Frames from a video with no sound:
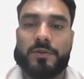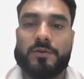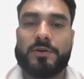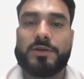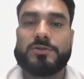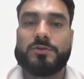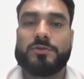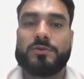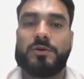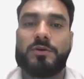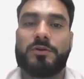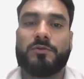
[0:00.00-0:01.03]
Okay,
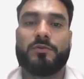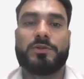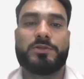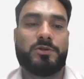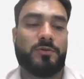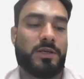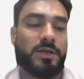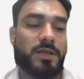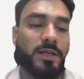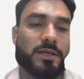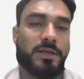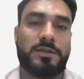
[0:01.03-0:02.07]
so once you will
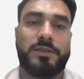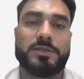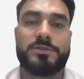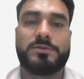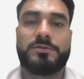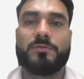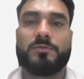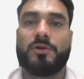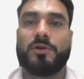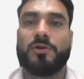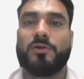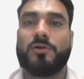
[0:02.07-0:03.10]
click this
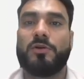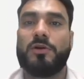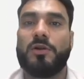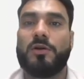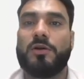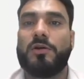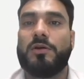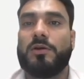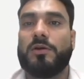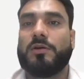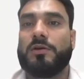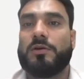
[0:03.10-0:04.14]
module,
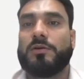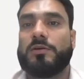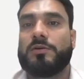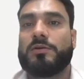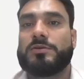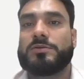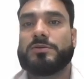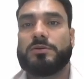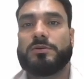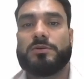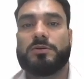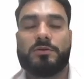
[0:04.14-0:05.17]

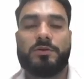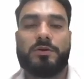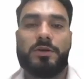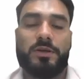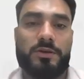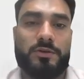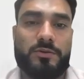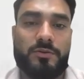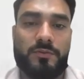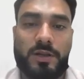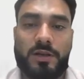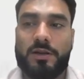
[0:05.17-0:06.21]
so it
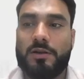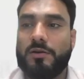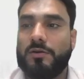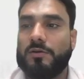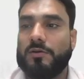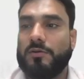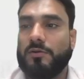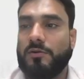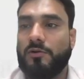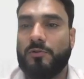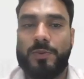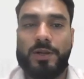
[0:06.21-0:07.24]
will
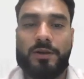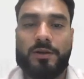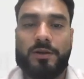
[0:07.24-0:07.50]
open